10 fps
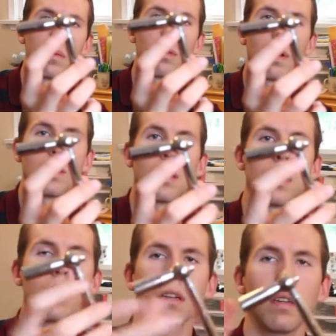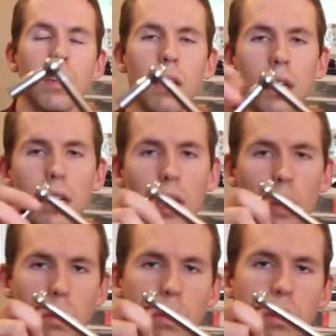threads on here.
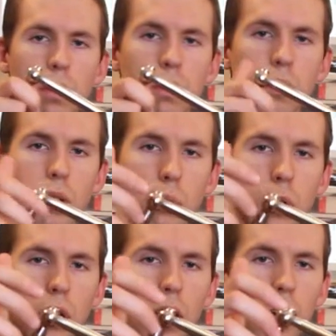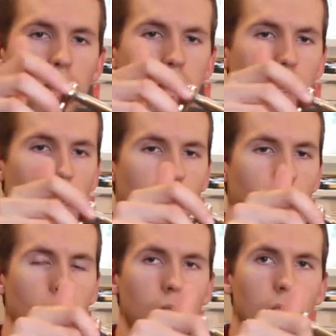And what you can do is you can pull off
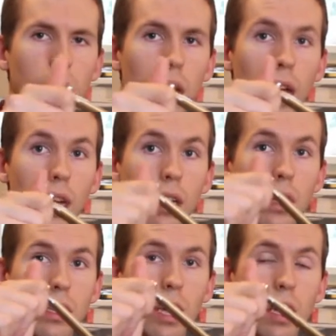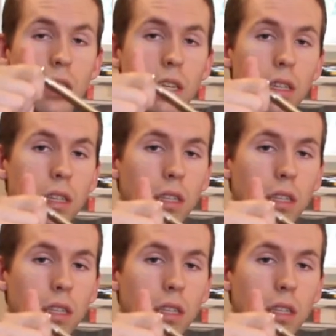the head and change it.